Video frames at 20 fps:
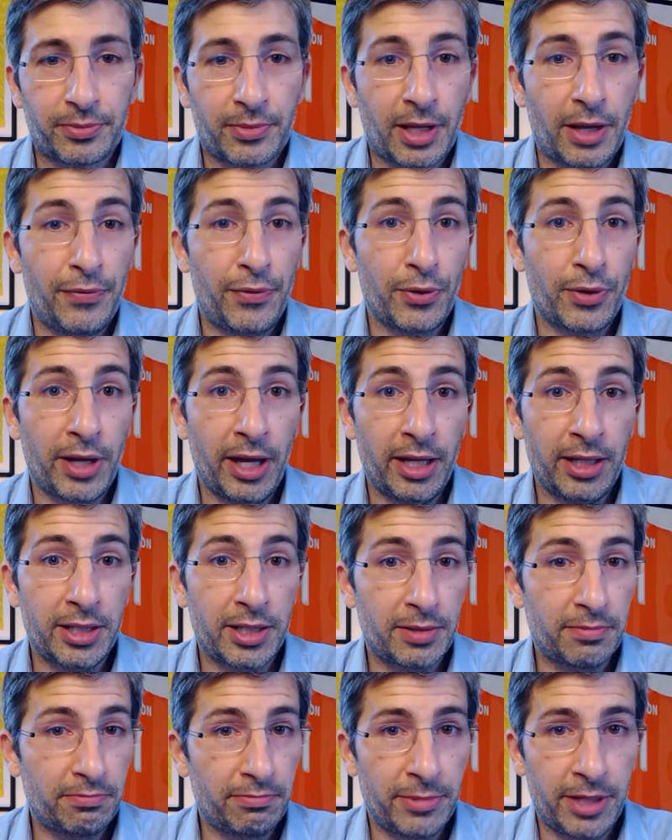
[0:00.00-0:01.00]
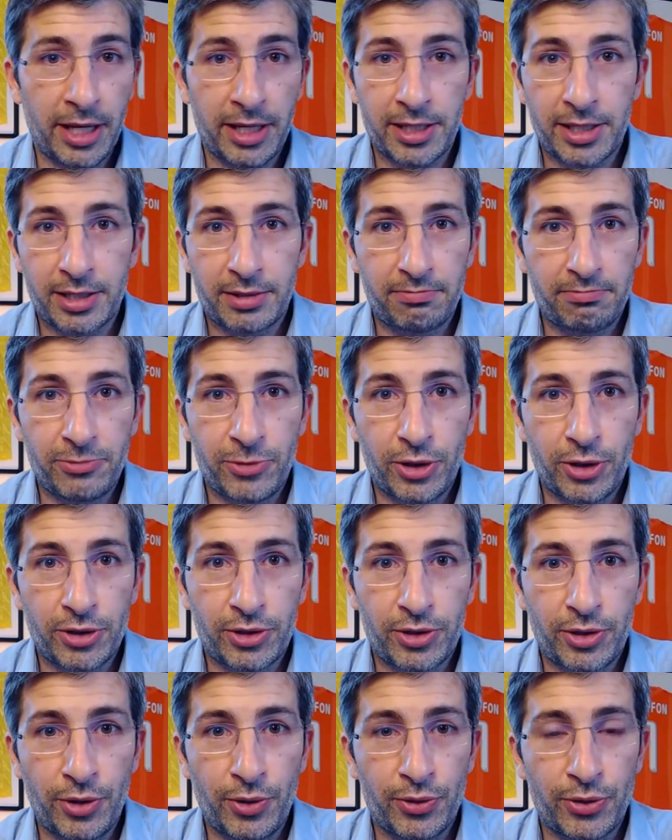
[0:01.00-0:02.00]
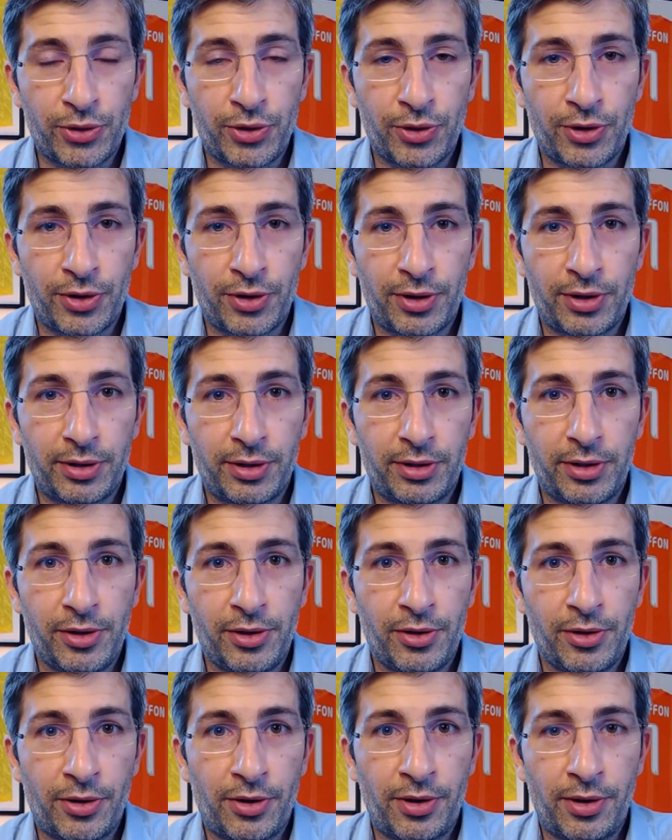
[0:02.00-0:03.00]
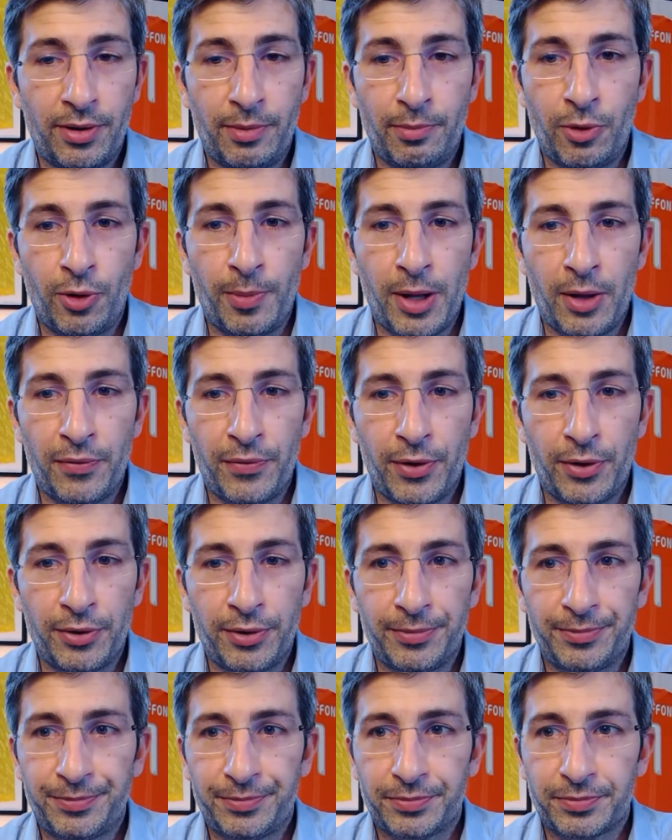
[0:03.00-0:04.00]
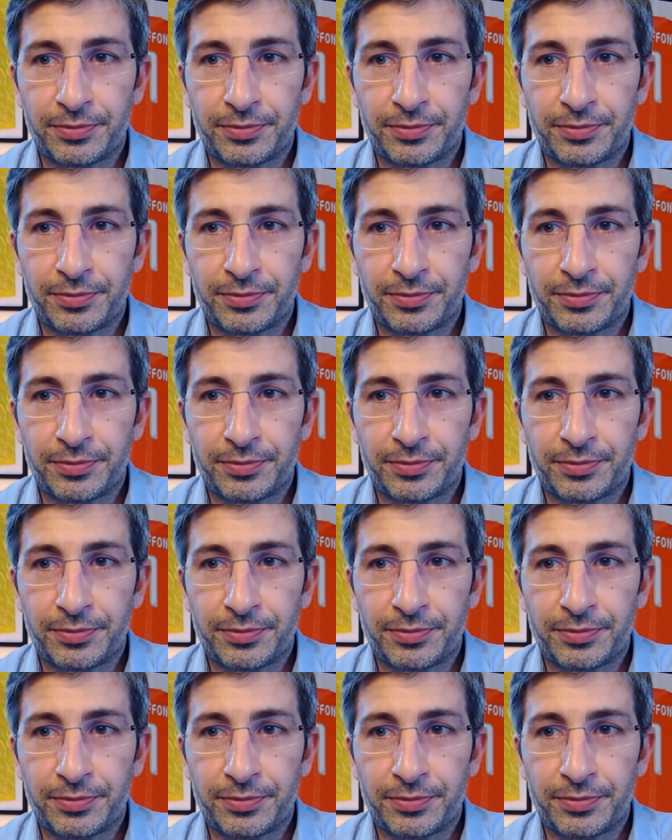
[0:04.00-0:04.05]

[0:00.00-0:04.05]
If you can't, yes, just use your mobile phone.